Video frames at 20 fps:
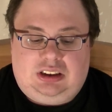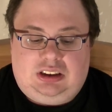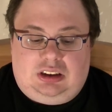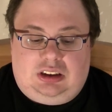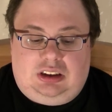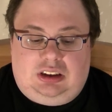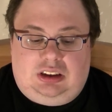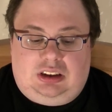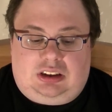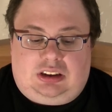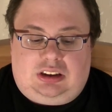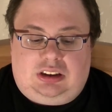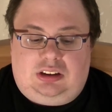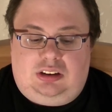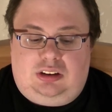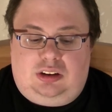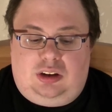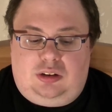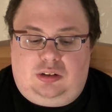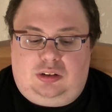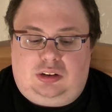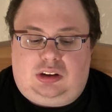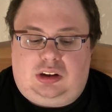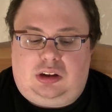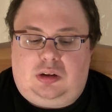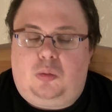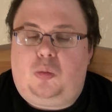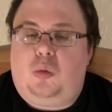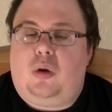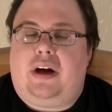It knows
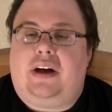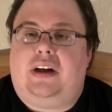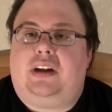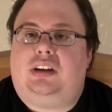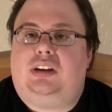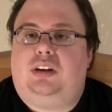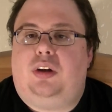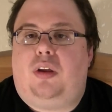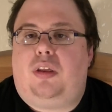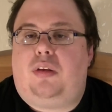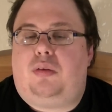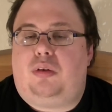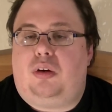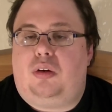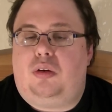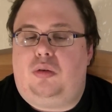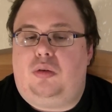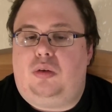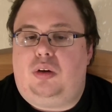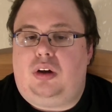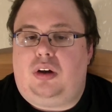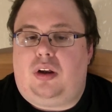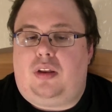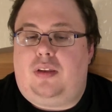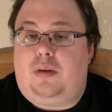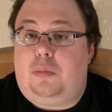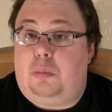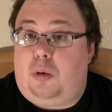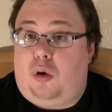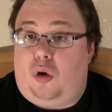where to throw the
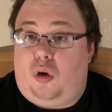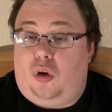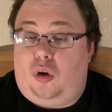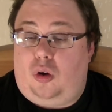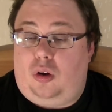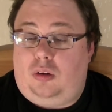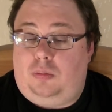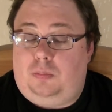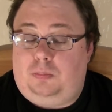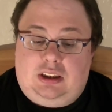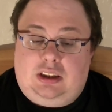ball.